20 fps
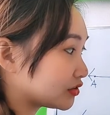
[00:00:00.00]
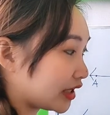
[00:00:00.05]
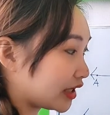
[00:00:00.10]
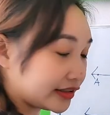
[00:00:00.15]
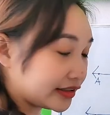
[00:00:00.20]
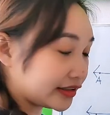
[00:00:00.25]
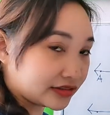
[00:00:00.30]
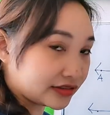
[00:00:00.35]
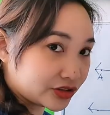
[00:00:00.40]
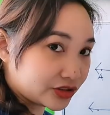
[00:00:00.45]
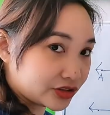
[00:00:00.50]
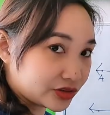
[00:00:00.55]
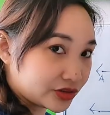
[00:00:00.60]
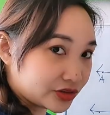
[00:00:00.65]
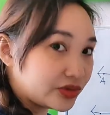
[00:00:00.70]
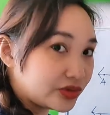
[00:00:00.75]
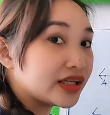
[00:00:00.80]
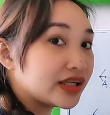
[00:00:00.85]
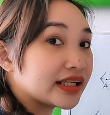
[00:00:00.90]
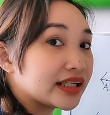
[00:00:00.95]
Angle
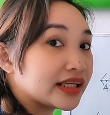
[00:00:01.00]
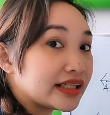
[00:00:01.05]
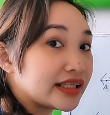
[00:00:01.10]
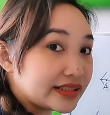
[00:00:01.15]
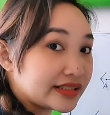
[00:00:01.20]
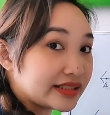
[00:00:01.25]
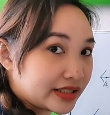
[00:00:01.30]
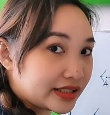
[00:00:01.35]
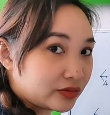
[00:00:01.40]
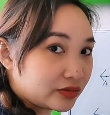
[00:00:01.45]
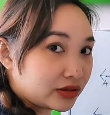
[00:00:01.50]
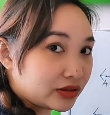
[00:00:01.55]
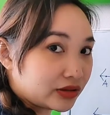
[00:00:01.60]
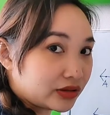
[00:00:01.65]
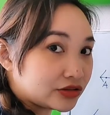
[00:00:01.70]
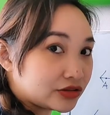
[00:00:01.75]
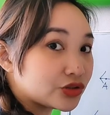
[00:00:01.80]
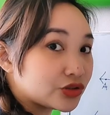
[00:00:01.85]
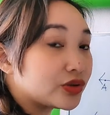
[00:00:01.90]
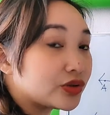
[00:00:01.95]
2 is
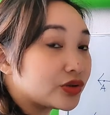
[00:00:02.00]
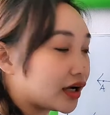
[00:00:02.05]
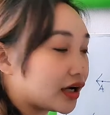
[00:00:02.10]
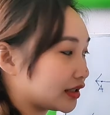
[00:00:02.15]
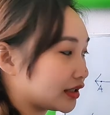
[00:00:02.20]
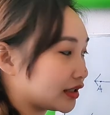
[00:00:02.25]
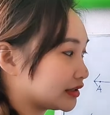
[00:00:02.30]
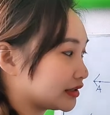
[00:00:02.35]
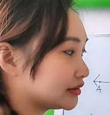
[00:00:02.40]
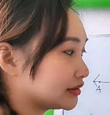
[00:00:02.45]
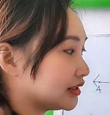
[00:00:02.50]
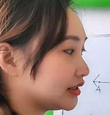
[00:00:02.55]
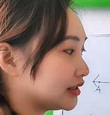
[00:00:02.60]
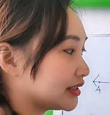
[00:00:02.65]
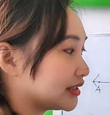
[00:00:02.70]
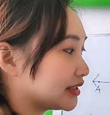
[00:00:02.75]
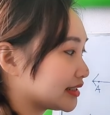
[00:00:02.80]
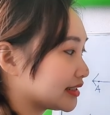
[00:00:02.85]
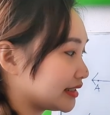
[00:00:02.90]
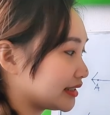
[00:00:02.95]
equal to angle
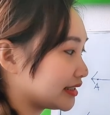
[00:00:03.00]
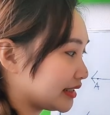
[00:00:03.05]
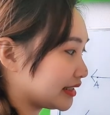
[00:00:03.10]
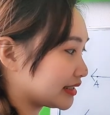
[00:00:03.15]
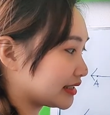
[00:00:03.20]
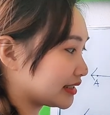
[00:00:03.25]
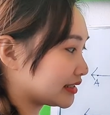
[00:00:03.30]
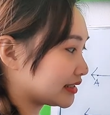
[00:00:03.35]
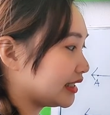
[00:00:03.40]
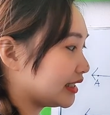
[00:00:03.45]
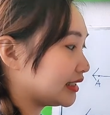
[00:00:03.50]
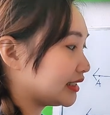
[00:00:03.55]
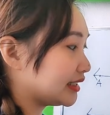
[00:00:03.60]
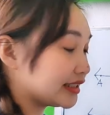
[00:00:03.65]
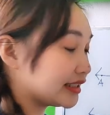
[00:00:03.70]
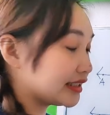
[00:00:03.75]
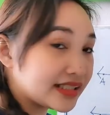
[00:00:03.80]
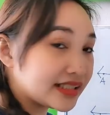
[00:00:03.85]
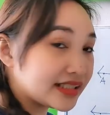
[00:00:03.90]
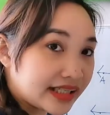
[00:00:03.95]
6.
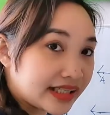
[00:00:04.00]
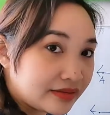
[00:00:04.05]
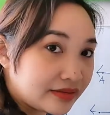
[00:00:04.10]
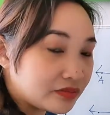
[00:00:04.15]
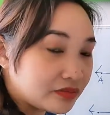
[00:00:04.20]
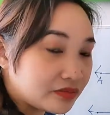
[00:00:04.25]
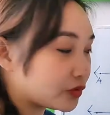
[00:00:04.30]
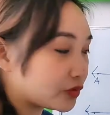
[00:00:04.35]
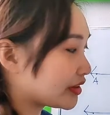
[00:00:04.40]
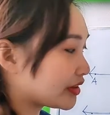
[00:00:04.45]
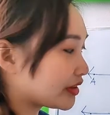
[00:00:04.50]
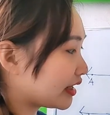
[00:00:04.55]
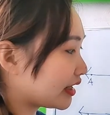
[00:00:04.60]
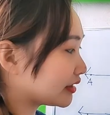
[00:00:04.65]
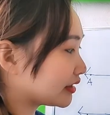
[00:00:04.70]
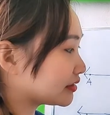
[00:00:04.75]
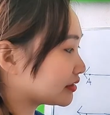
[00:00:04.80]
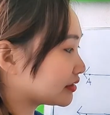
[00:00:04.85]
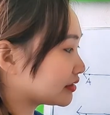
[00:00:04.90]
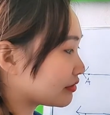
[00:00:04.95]
The same with
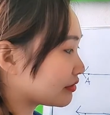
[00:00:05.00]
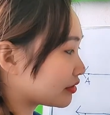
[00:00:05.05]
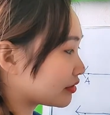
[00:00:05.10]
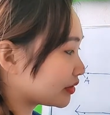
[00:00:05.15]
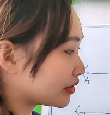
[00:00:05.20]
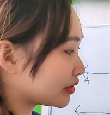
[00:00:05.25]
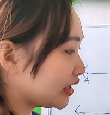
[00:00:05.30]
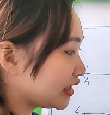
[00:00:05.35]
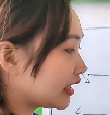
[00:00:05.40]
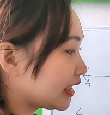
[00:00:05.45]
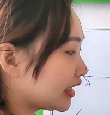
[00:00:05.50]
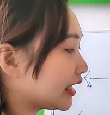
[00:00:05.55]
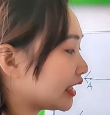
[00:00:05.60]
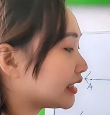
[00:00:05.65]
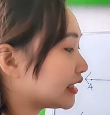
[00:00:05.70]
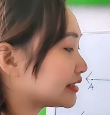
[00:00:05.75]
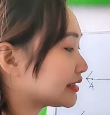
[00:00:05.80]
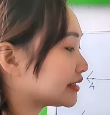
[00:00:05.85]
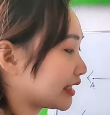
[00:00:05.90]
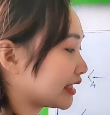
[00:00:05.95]
angle 3
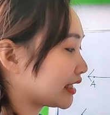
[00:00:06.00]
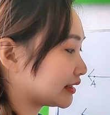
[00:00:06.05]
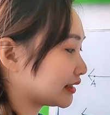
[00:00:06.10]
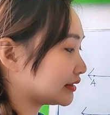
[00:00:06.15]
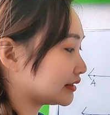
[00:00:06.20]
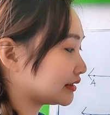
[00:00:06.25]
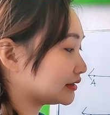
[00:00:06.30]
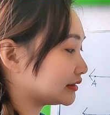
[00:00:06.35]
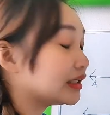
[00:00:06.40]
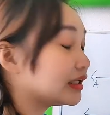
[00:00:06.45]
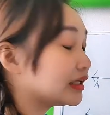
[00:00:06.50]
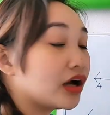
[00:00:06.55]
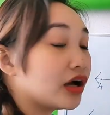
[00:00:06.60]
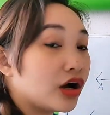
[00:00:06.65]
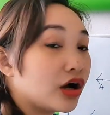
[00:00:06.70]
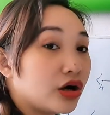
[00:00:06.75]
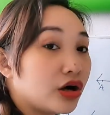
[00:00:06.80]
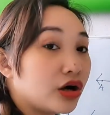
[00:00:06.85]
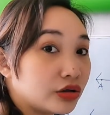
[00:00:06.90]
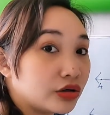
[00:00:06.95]
and angle
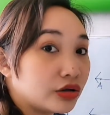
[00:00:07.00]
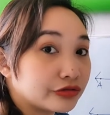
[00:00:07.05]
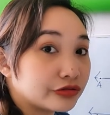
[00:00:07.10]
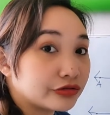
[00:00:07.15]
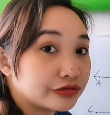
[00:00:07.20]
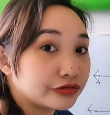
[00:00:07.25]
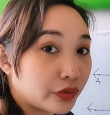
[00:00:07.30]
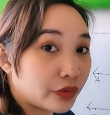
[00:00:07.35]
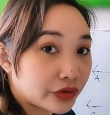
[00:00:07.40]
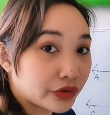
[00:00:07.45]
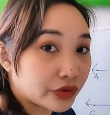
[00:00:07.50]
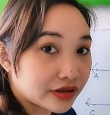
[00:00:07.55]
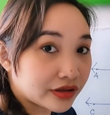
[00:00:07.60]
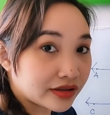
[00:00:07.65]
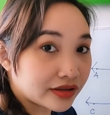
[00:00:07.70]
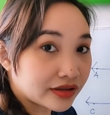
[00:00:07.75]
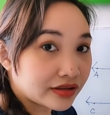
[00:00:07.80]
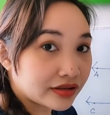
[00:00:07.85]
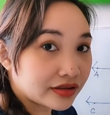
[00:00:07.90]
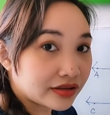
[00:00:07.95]
4.
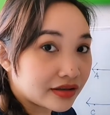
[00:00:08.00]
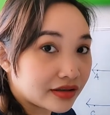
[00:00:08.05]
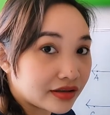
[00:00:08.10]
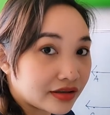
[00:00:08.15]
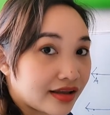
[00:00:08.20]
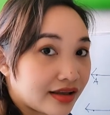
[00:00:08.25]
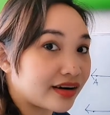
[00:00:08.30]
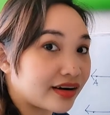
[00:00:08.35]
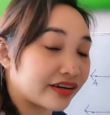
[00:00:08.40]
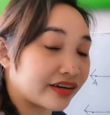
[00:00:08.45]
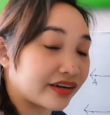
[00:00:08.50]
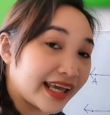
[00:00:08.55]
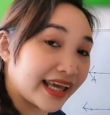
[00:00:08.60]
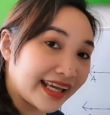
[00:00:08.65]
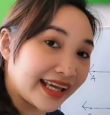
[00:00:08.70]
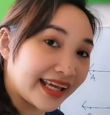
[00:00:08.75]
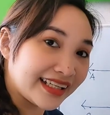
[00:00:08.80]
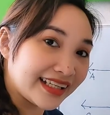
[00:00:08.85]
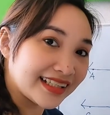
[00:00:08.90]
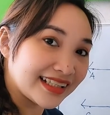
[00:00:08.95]

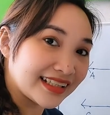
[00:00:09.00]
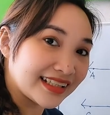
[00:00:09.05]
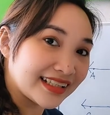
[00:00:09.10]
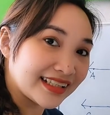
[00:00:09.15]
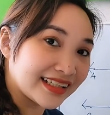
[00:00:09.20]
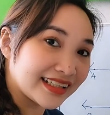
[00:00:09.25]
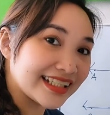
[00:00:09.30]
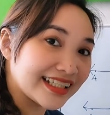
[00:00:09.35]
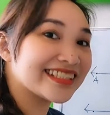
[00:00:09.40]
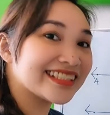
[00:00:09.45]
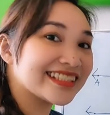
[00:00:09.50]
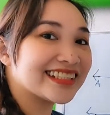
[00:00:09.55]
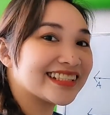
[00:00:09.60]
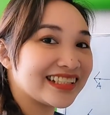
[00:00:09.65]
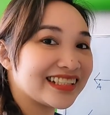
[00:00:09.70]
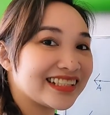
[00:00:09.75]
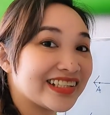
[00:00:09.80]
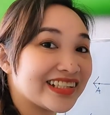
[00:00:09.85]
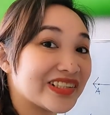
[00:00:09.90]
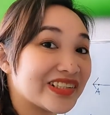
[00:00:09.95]
Okay, is it
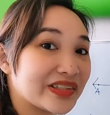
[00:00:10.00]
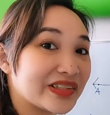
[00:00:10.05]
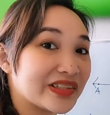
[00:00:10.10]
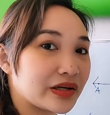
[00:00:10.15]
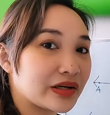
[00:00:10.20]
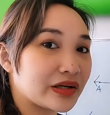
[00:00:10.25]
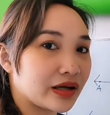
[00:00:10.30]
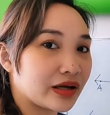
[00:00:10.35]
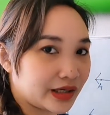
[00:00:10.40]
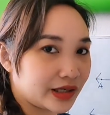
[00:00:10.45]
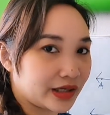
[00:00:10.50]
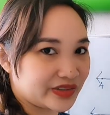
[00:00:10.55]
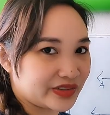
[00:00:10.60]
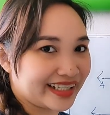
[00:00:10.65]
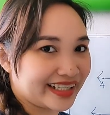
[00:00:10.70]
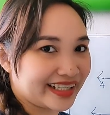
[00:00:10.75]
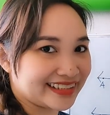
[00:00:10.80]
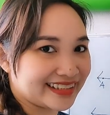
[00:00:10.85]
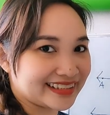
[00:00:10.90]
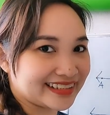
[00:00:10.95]
clear?
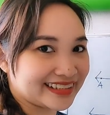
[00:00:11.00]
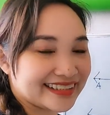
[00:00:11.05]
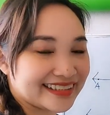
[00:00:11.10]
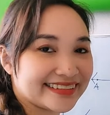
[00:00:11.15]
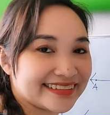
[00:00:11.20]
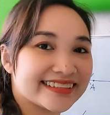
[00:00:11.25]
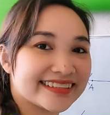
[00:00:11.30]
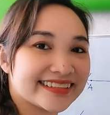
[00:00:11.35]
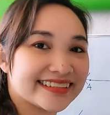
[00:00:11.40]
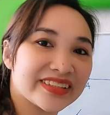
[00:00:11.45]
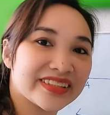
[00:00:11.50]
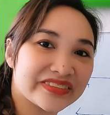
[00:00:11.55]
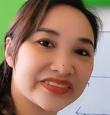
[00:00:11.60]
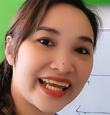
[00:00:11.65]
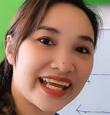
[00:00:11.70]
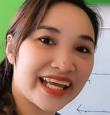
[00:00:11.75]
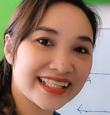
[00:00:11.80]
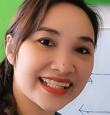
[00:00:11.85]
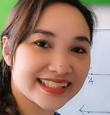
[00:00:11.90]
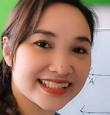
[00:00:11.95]
Alright, so
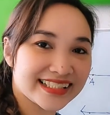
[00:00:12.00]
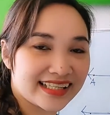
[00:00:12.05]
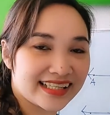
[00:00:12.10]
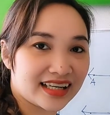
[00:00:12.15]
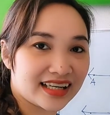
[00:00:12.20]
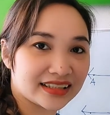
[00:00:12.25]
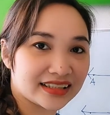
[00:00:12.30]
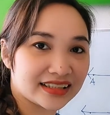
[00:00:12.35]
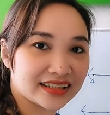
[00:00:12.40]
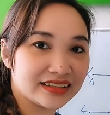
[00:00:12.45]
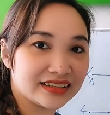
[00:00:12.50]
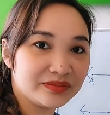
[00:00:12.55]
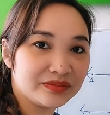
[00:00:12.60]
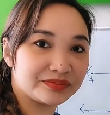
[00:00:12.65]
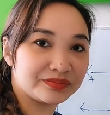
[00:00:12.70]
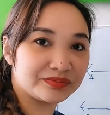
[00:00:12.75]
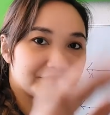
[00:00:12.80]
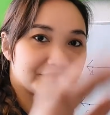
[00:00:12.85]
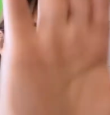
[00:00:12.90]
next angle.